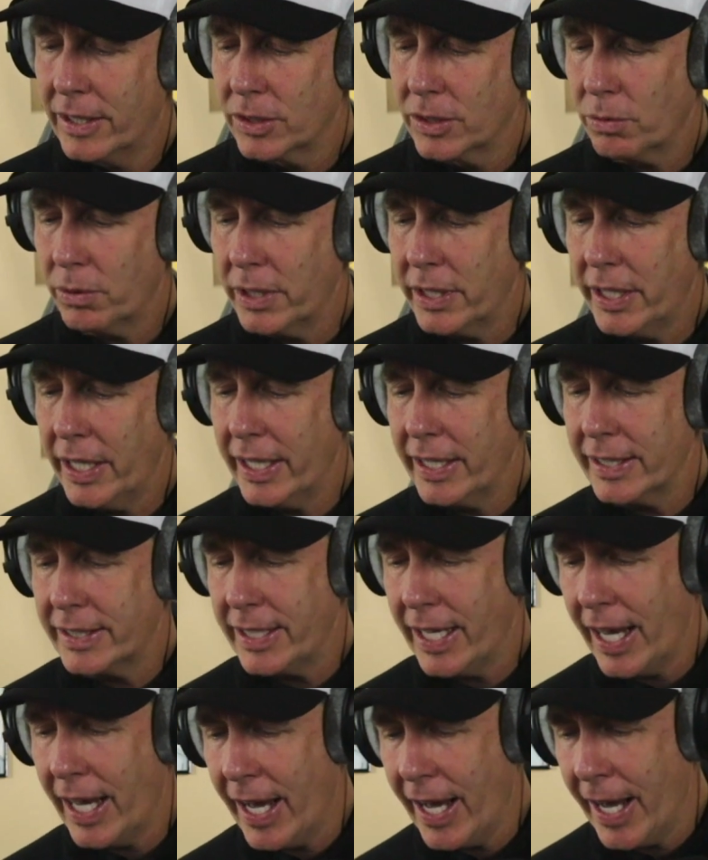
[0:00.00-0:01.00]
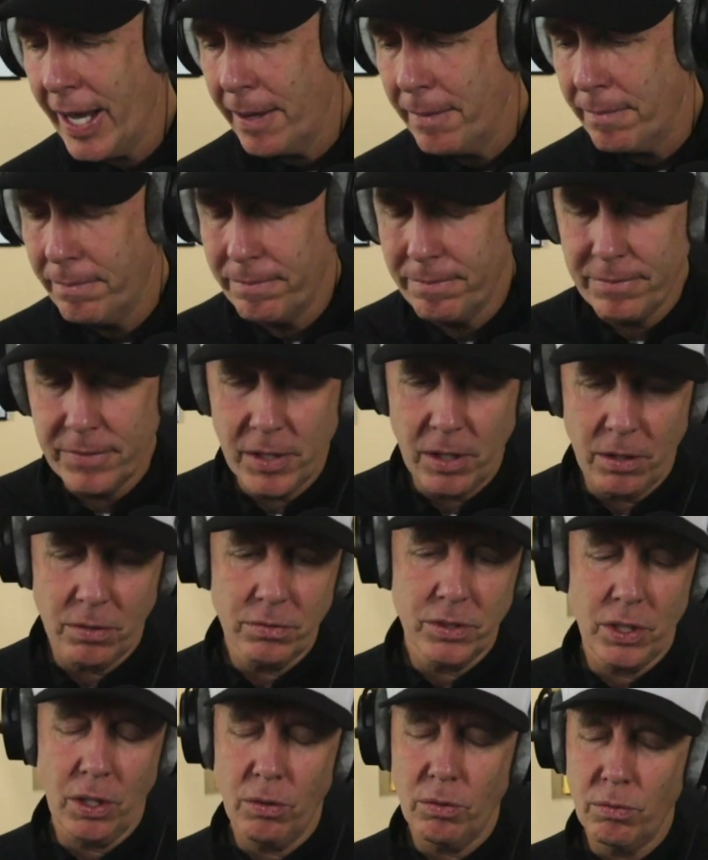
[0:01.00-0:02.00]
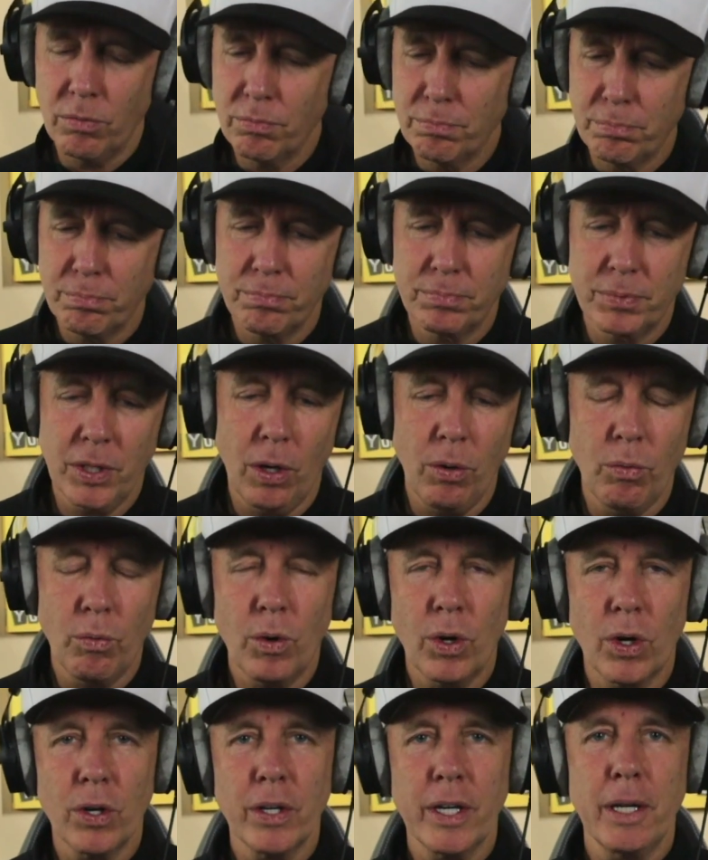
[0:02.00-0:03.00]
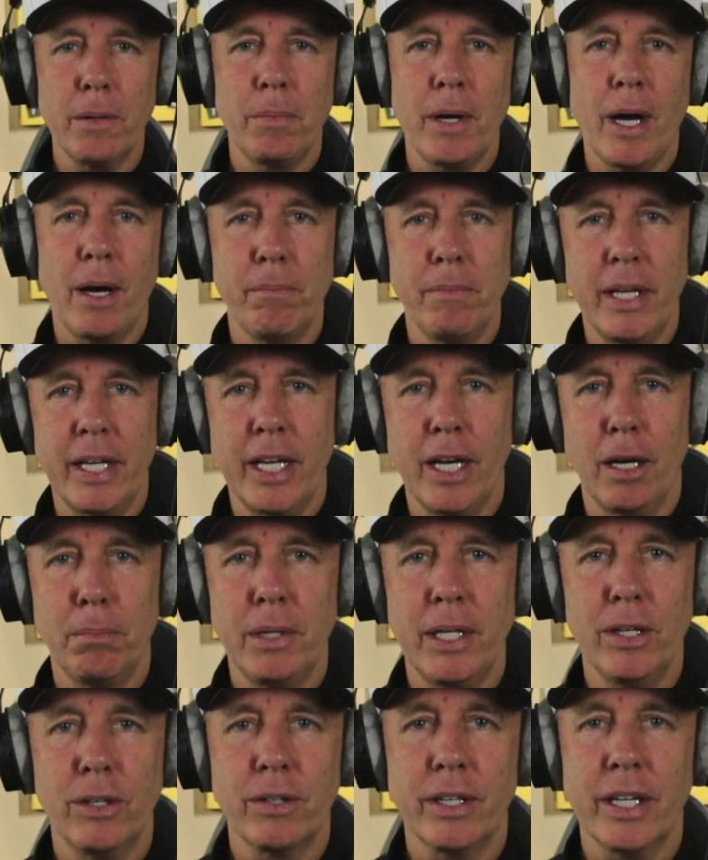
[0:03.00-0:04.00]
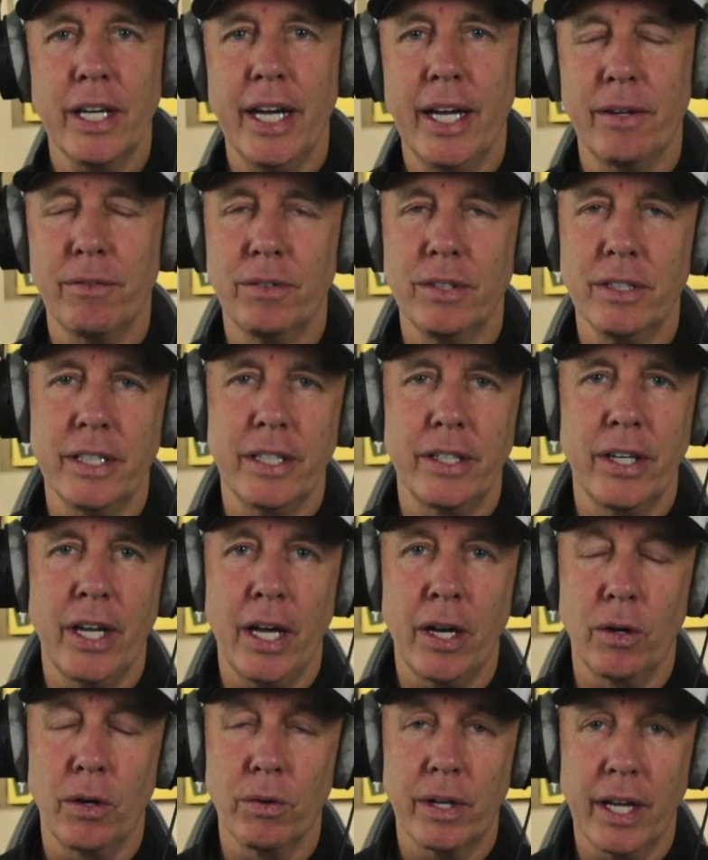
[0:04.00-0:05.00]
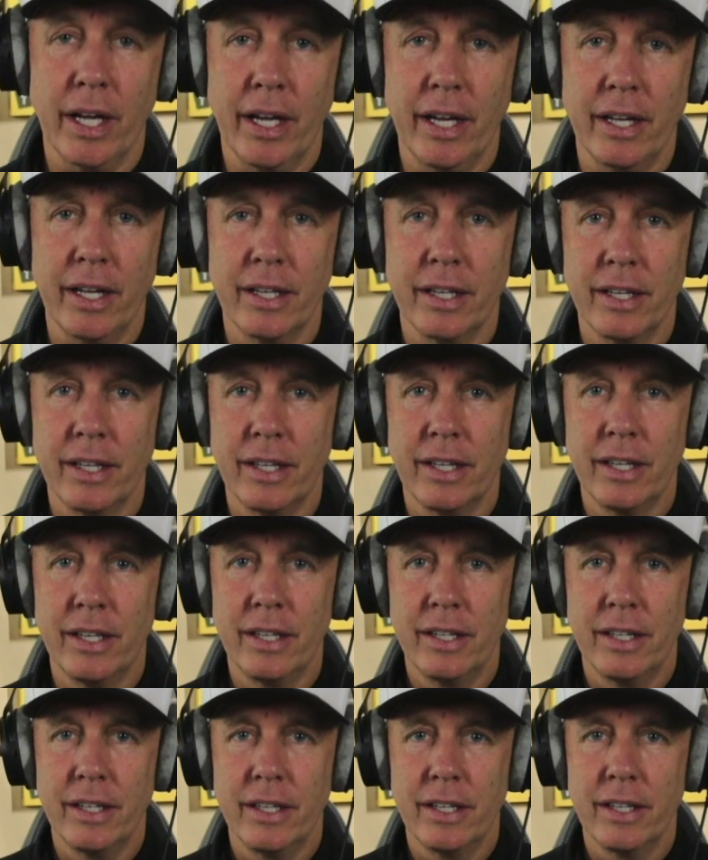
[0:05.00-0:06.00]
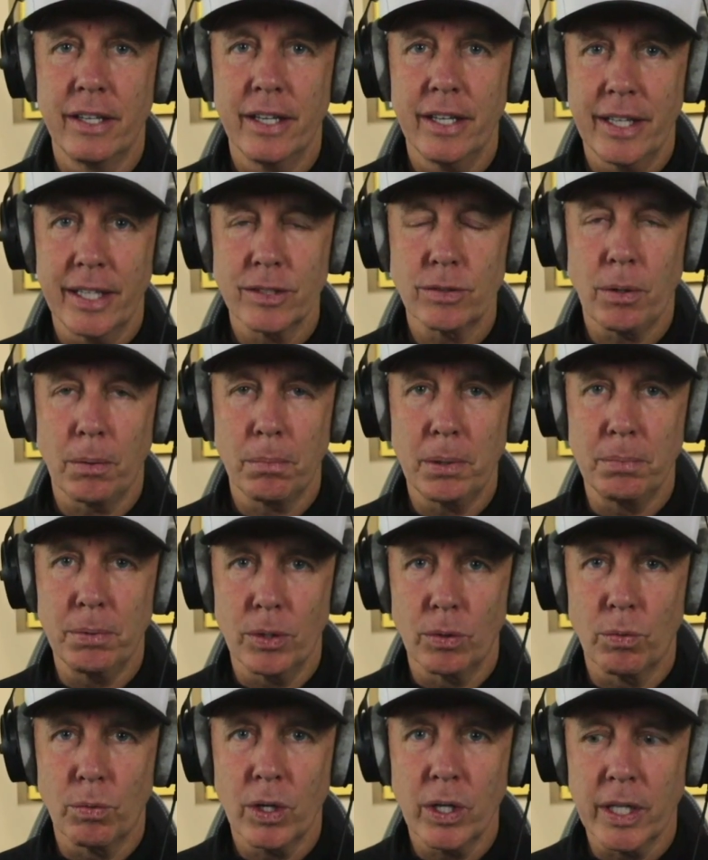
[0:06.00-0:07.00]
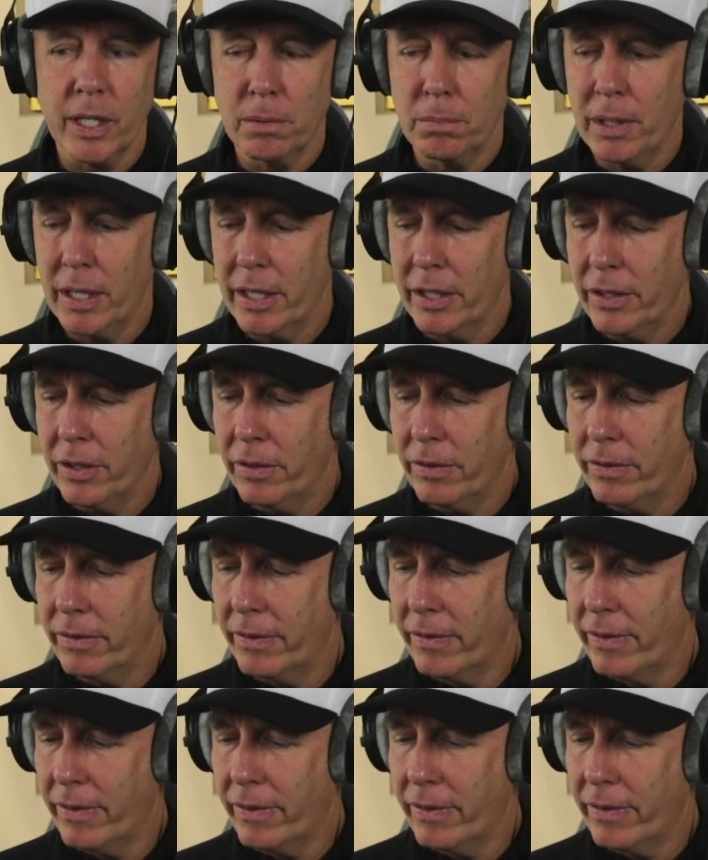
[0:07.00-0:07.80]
One day at a time, don't worry about me, I'll be okay. Really, you're not okay. And that's why people are worrying about you.